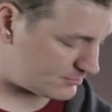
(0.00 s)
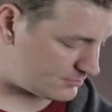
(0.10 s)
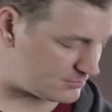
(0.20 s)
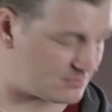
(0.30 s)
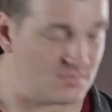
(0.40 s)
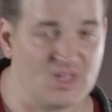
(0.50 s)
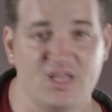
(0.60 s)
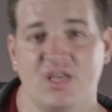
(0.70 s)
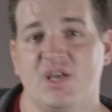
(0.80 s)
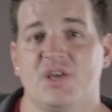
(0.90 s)

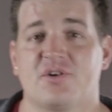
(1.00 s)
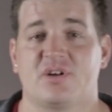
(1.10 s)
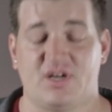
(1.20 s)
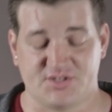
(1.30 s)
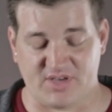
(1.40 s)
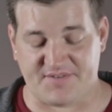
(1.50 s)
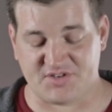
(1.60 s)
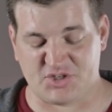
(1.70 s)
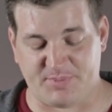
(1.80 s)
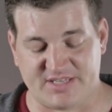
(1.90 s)
You're gonna also have
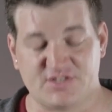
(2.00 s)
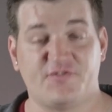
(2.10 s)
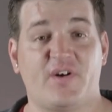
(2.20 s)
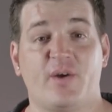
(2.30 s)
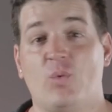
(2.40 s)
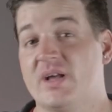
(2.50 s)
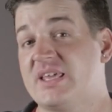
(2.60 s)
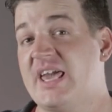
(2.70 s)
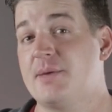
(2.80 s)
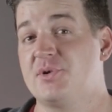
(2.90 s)
to specify
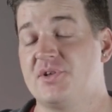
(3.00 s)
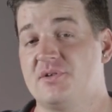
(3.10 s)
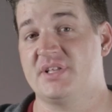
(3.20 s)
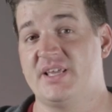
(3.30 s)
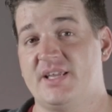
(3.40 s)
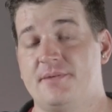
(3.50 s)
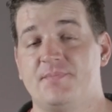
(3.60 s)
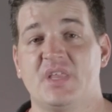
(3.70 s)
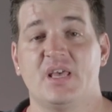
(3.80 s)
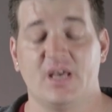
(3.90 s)
what cable need.
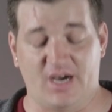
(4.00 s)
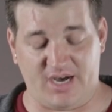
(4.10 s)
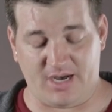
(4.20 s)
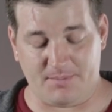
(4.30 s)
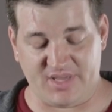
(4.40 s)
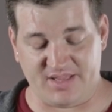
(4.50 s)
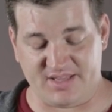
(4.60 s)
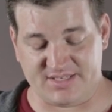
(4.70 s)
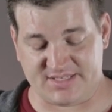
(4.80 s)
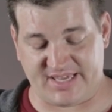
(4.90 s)
Um, in
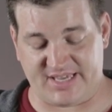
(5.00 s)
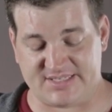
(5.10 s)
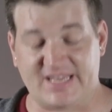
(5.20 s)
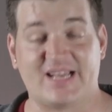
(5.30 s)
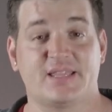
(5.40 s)
this case, I